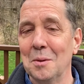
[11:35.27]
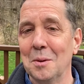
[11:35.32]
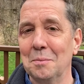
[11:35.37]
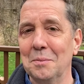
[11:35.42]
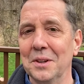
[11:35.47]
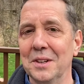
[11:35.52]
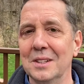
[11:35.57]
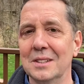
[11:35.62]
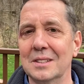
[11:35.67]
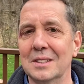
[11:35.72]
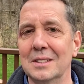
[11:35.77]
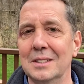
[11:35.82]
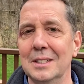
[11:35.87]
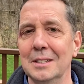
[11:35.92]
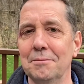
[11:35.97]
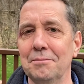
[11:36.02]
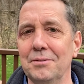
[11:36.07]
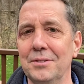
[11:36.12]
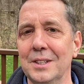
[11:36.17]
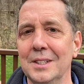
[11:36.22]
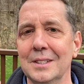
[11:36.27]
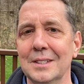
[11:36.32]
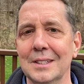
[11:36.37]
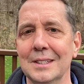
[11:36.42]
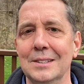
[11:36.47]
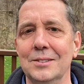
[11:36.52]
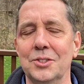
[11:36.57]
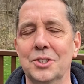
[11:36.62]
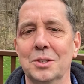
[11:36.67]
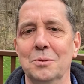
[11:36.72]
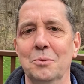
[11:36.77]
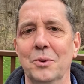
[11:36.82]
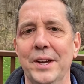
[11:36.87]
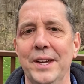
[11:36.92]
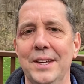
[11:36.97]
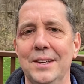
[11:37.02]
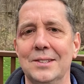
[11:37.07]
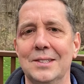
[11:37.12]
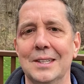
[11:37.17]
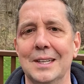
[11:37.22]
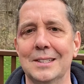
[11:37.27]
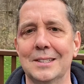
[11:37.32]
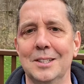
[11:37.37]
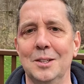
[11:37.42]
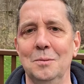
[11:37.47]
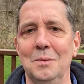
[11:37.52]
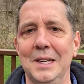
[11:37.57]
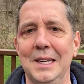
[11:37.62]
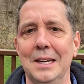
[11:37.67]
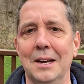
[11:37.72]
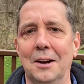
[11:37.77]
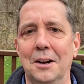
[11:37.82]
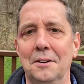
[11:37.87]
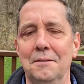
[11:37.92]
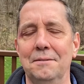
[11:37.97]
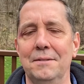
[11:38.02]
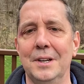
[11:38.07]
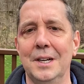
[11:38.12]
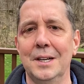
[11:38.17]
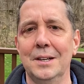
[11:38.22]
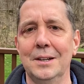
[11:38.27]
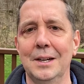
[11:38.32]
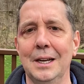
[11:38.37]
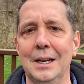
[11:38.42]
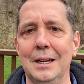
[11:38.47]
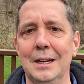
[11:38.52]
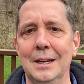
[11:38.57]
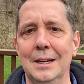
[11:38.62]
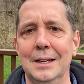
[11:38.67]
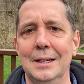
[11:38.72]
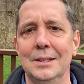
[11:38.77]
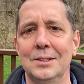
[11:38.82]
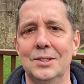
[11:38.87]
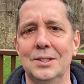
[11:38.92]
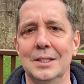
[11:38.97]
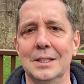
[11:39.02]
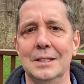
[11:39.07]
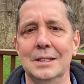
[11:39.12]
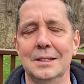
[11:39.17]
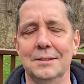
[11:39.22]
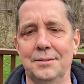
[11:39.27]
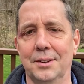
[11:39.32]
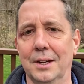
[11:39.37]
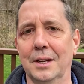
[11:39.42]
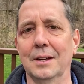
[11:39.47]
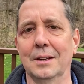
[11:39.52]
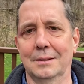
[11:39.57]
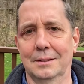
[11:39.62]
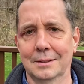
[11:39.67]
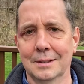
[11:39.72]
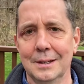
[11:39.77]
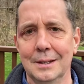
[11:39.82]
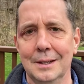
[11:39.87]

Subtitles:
but it's different in some ways that to me are very significant,